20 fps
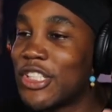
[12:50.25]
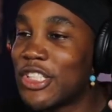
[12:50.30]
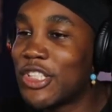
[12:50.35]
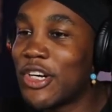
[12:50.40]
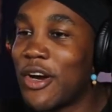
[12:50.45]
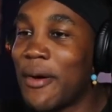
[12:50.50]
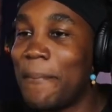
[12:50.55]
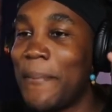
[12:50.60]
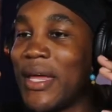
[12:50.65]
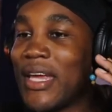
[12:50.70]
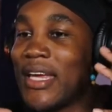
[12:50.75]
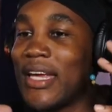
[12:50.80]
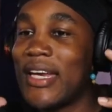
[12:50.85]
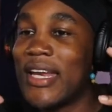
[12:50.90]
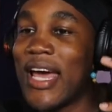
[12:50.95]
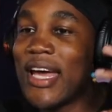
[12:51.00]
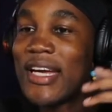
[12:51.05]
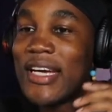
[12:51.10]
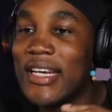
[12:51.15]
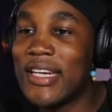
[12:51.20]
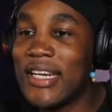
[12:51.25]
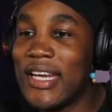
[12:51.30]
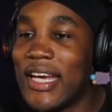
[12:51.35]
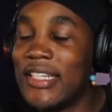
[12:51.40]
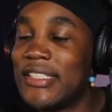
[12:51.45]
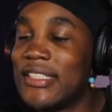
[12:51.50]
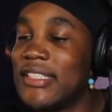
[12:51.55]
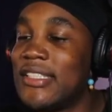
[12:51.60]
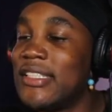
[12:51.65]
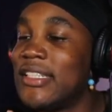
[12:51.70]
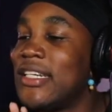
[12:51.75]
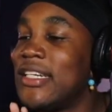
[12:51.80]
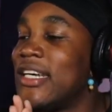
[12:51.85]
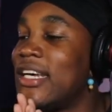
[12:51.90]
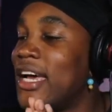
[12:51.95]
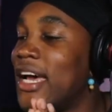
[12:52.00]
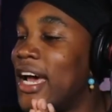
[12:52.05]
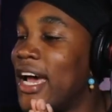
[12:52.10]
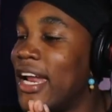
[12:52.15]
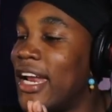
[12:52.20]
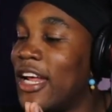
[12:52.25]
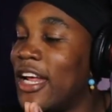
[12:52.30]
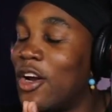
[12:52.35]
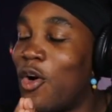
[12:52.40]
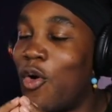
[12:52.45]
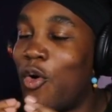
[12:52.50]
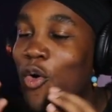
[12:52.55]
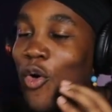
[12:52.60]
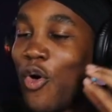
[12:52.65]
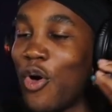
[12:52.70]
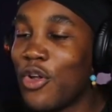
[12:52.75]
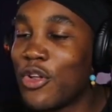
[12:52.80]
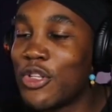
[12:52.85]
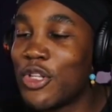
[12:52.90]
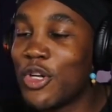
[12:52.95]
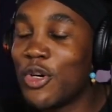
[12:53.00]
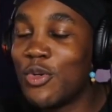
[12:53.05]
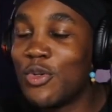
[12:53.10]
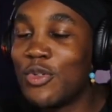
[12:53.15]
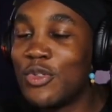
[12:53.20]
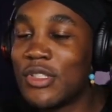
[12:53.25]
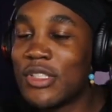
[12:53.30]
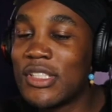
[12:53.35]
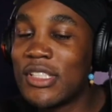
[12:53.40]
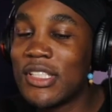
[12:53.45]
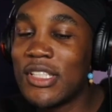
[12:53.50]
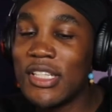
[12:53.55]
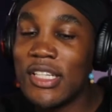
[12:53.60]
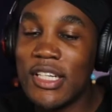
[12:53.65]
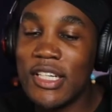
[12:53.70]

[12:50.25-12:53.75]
to start making that connection and then all those